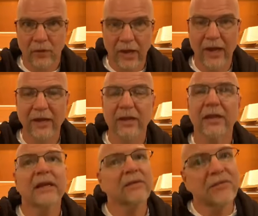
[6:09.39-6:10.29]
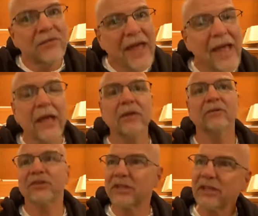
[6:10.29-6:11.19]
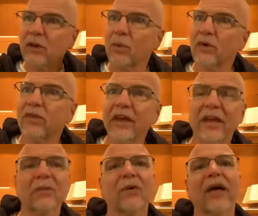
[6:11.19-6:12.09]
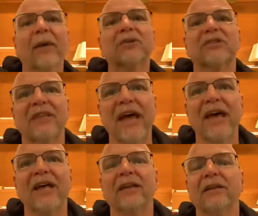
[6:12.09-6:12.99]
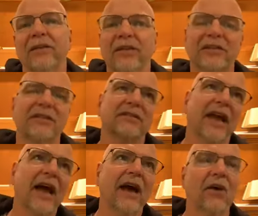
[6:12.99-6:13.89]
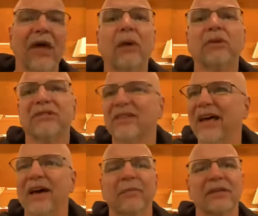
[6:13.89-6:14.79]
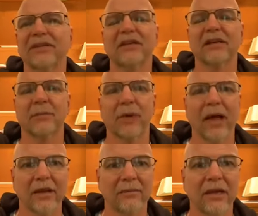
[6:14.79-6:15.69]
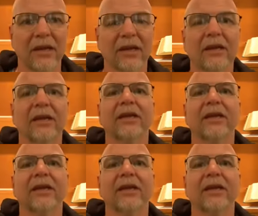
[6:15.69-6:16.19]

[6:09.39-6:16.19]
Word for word: Okay? And then, still, we're thinking, well, that was then, this is now, that was them, it doesn't apply to me.